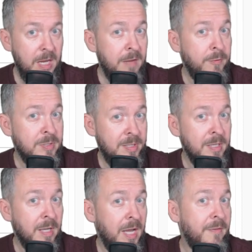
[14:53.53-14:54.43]
If you
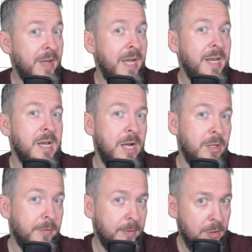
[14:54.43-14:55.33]
still have any kind
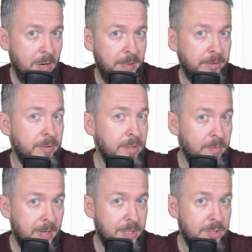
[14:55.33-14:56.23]
of a comment or a
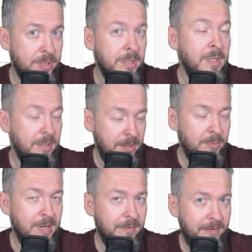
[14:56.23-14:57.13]
question, You
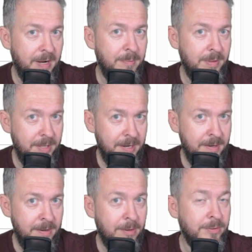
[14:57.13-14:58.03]
can find me
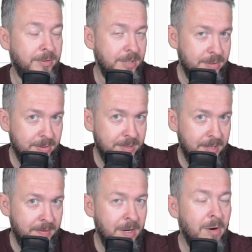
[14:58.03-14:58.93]
there, on the Discord
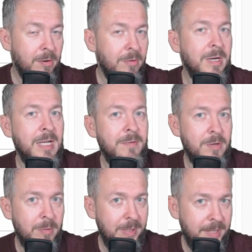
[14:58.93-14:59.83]
server, or leave
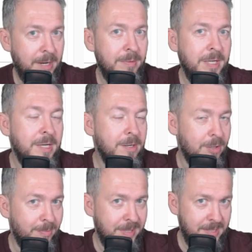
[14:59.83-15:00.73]
comment down in the
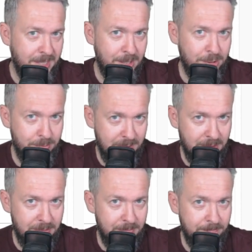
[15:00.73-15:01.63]
comment section
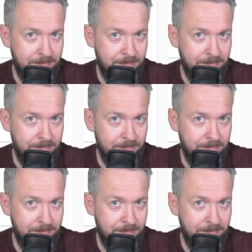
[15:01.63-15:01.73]
below.